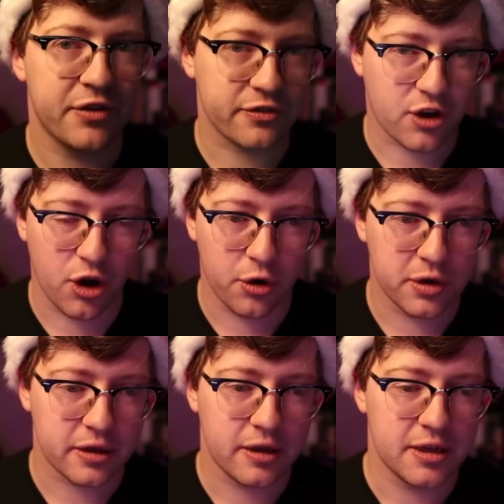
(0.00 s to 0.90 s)
Advent of
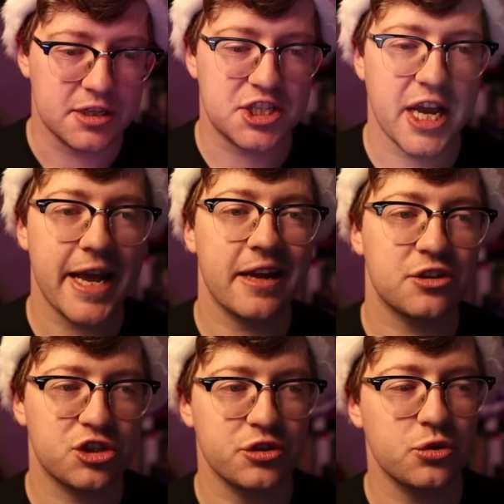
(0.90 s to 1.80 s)
Code,
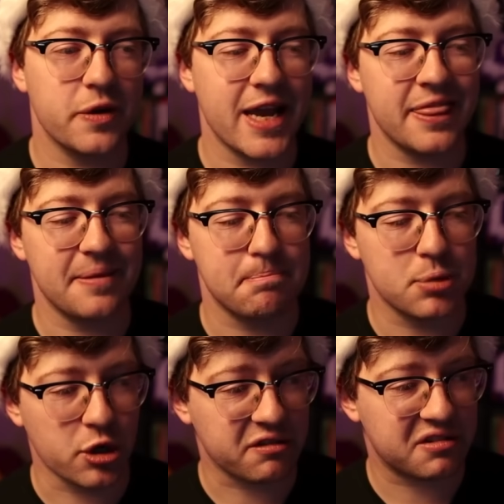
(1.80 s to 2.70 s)
day two in the
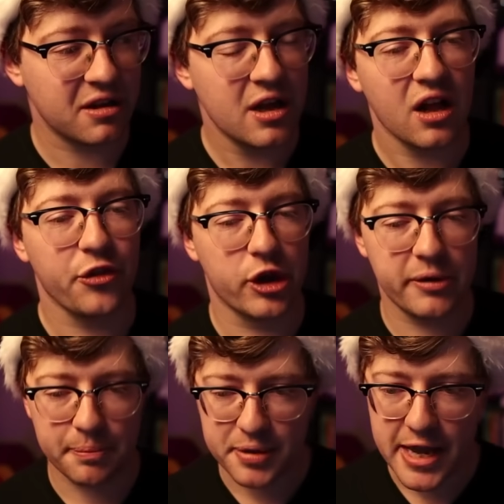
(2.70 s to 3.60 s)
books. A
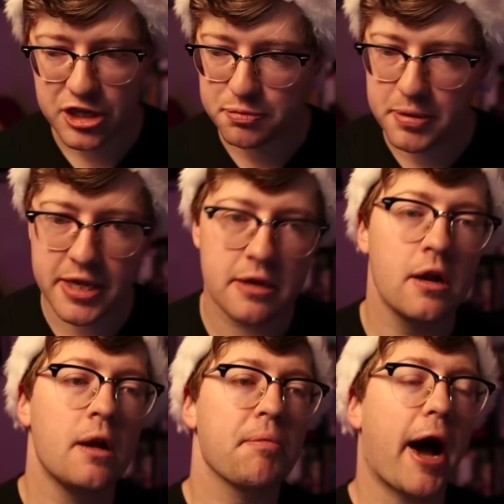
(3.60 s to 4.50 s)
little bit of
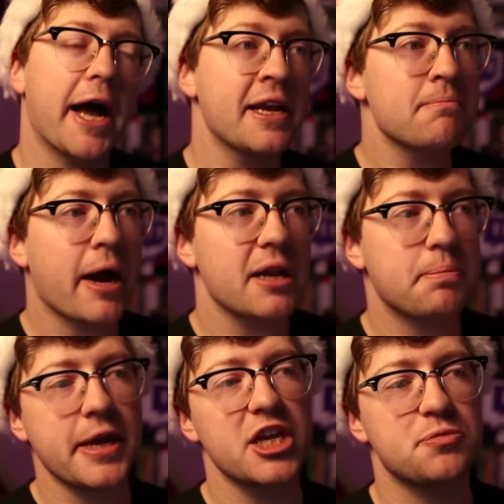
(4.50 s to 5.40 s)
PHP, I didn't
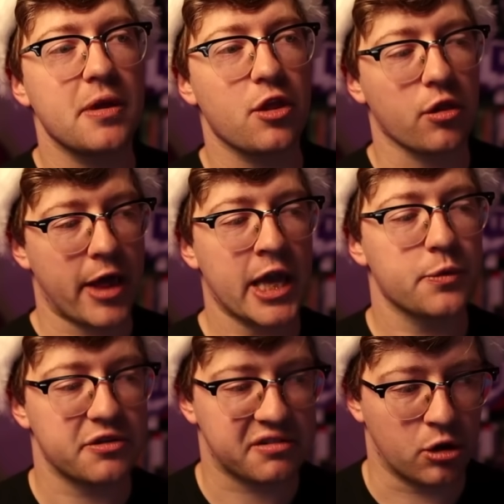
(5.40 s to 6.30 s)
mind PHP the
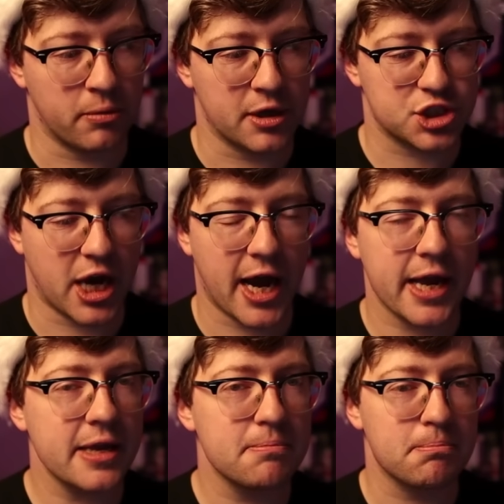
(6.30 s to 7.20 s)
language so much.
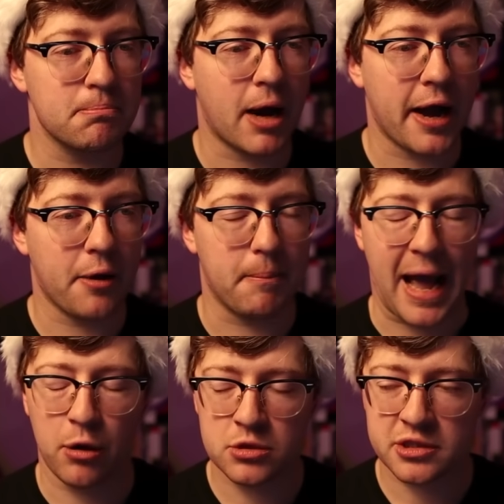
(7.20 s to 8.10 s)
I
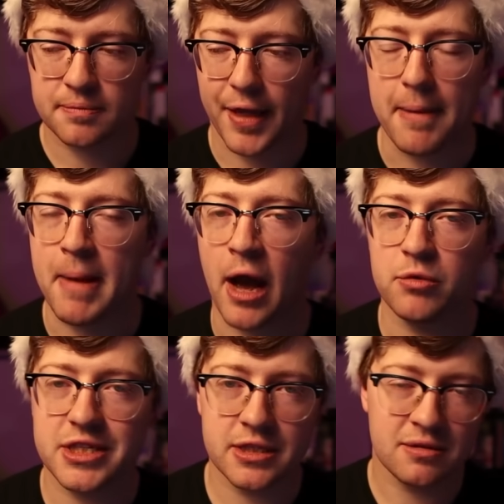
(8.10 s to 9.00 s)
mound, I
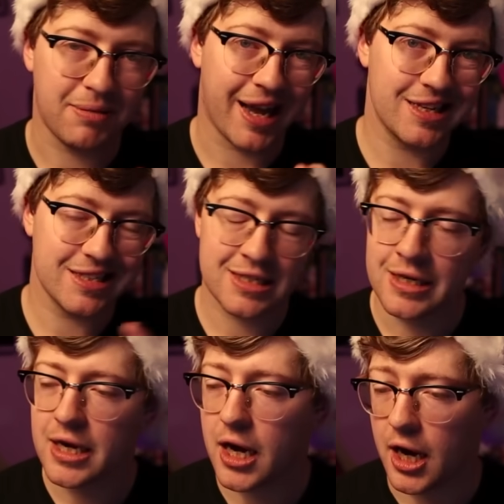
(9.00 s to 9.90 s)
mounded,
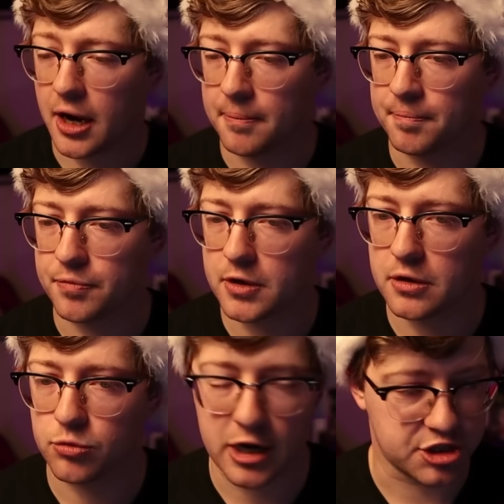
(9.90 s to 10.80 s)
minded um,
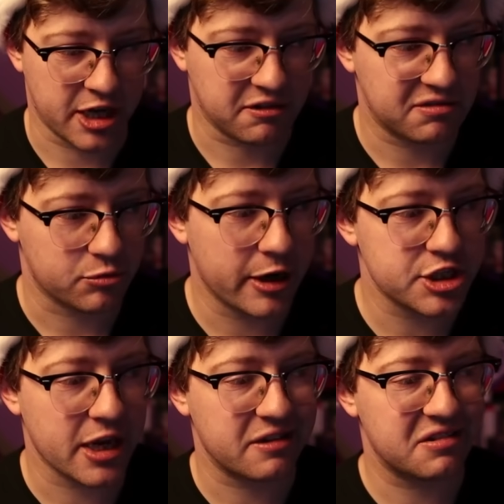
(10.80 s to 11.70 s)
regex.
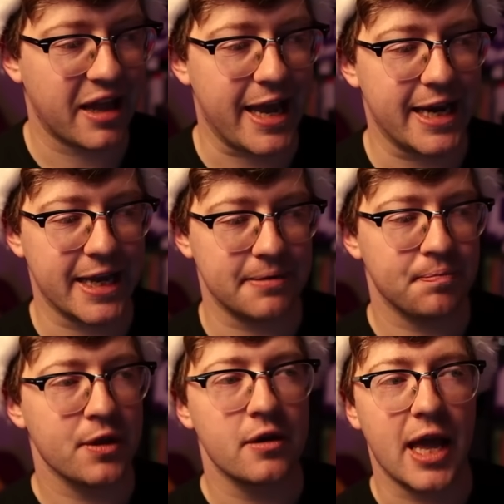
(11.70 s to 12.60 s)
Regex ain't
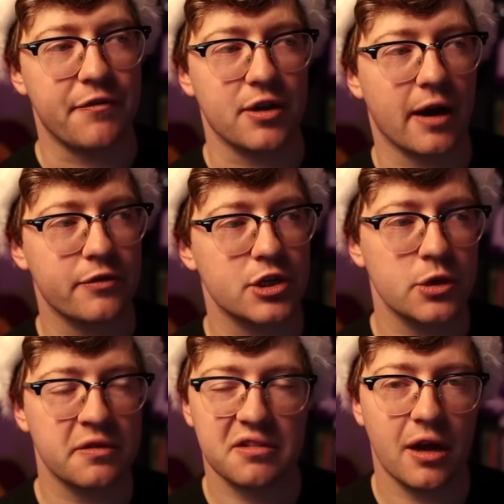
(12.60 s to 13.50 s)
it. If you're ever
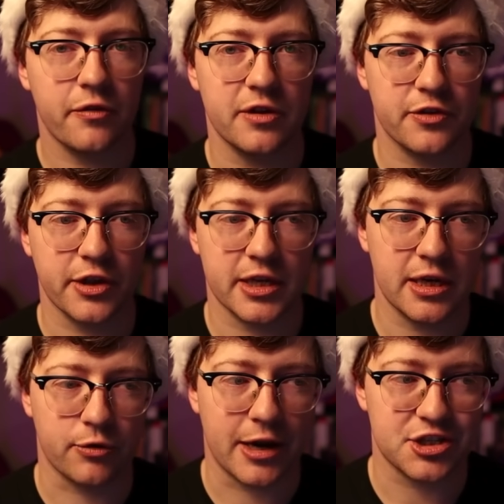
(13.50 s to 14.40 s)
doing stuff and you feel like
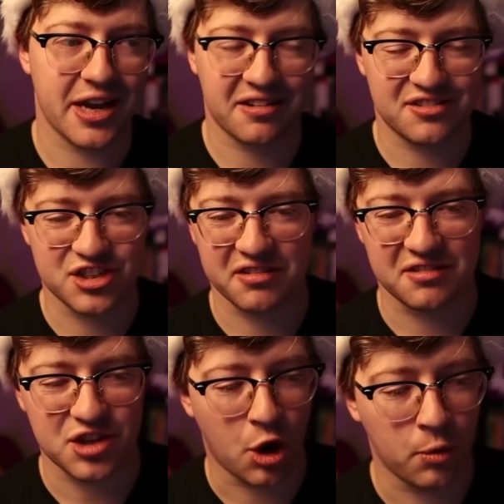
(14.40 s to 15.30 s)
you need regex,
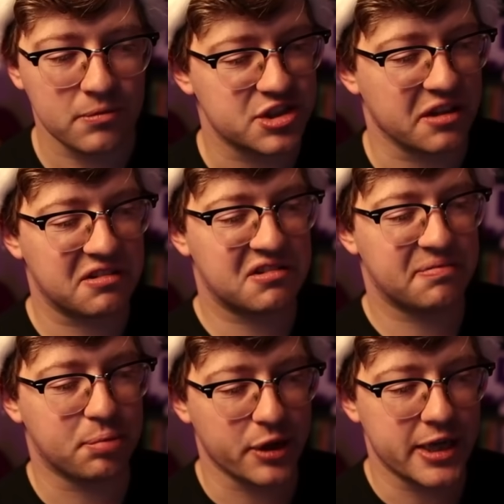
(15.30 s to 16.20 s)
just don't. Just
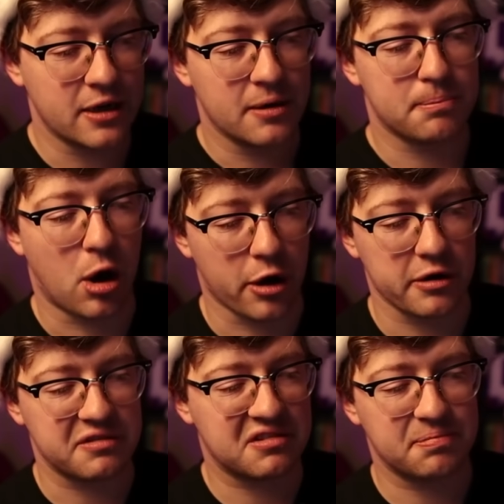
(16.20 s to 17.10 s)
split,
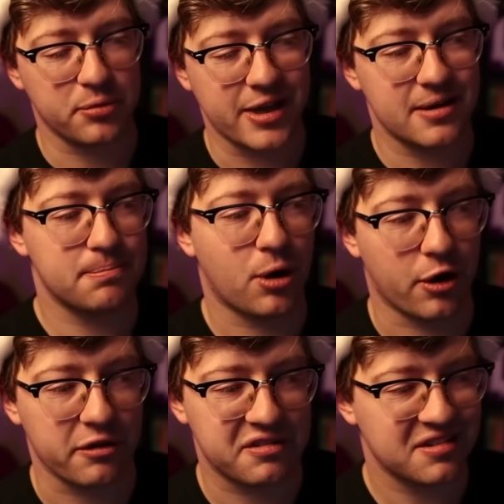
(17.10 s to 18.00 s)
parse, split,
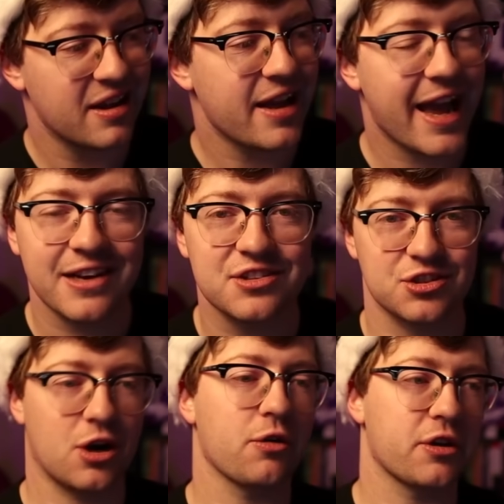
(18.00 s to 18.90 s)
parse, and
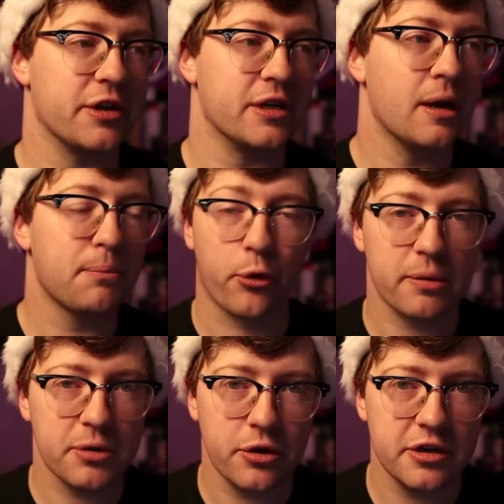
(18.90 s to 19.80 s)
you're all good.
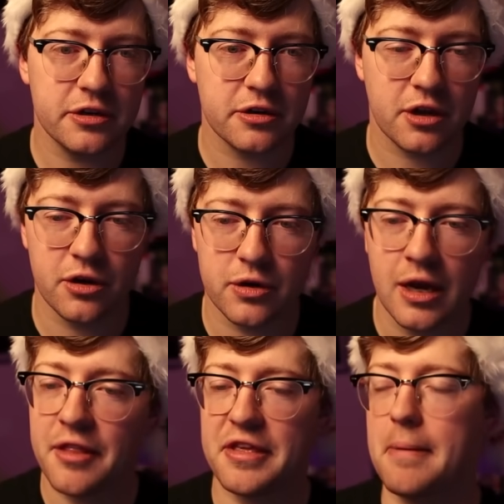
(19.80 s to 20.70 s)
Portability of your
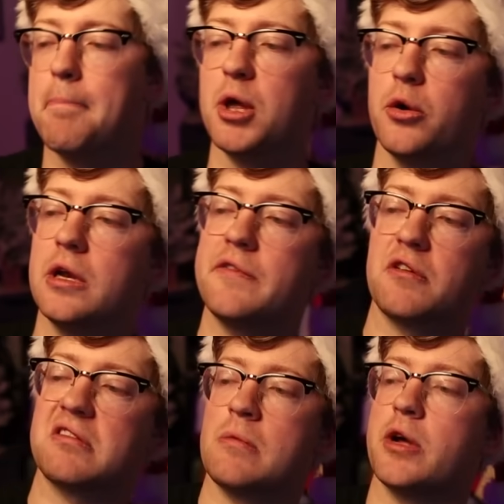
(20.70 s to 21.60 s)
code, the ability
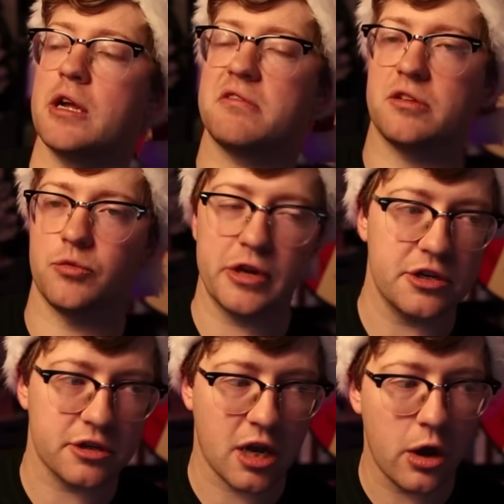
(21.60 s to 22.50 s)
for someone else to
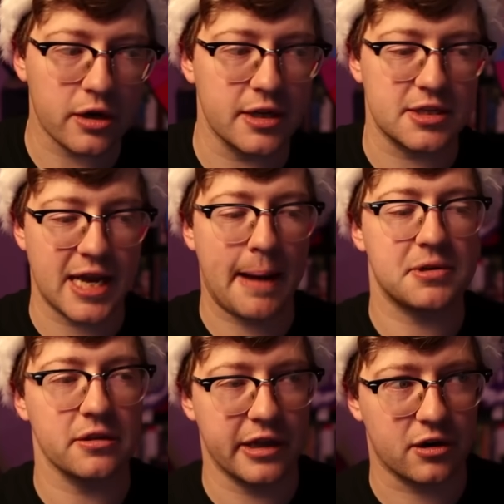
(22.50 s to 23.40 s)
read your code and
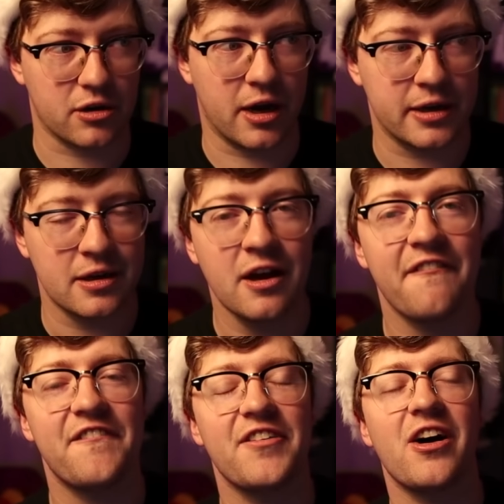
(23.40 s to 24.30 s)
adapt it later on.
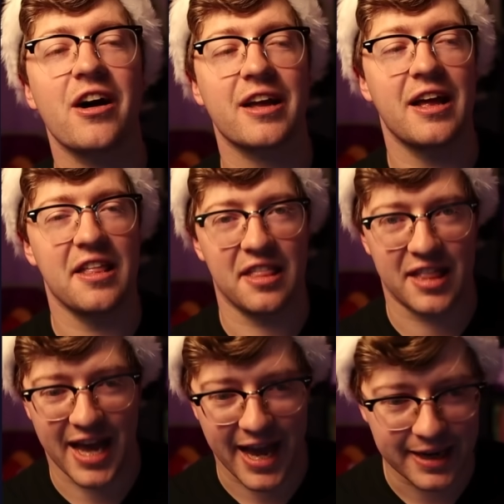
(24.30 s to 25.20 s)
Fuck
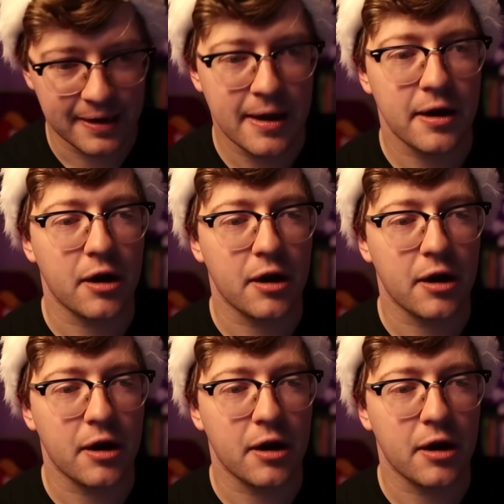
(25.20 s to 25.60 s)
that.